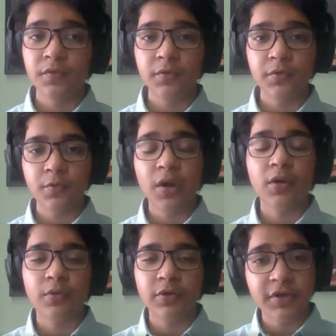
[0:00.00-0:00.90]
So,
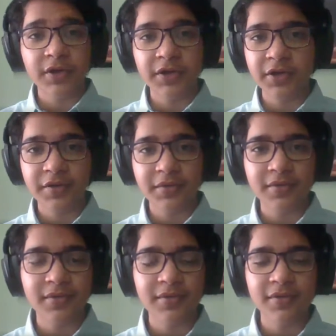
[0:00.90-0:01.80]
wow, what a
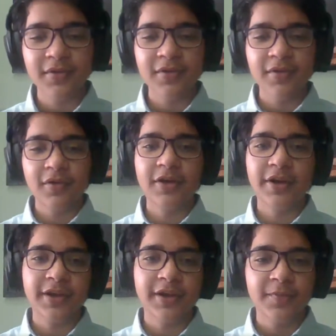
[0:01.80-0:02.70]
career.
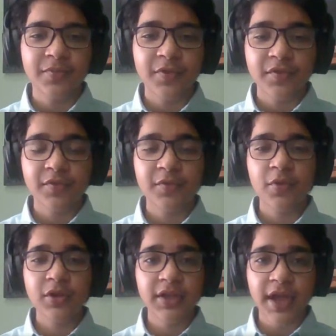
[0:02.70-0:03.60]
All right.
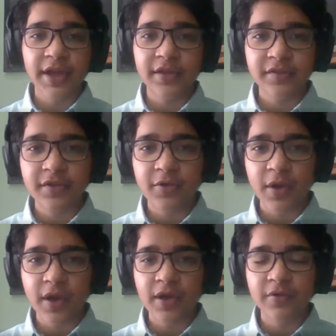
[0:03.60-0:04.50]
So what
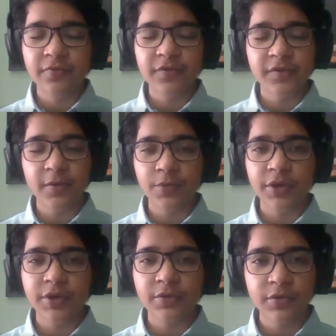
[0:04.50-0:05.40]
guidance do you have for
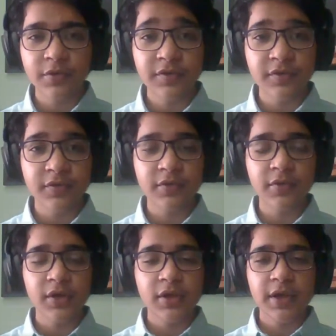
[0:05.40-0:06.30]
someone who looks
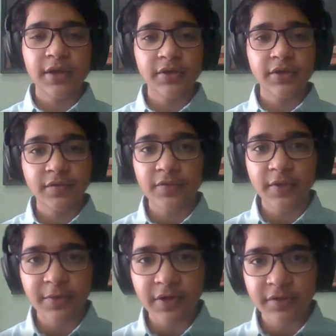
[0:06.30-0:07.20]
to enter
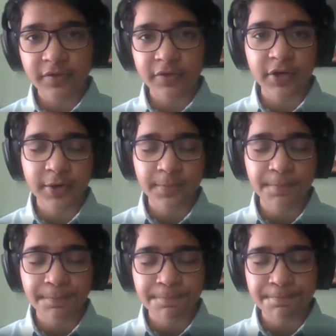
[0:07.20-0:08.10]
the film industry?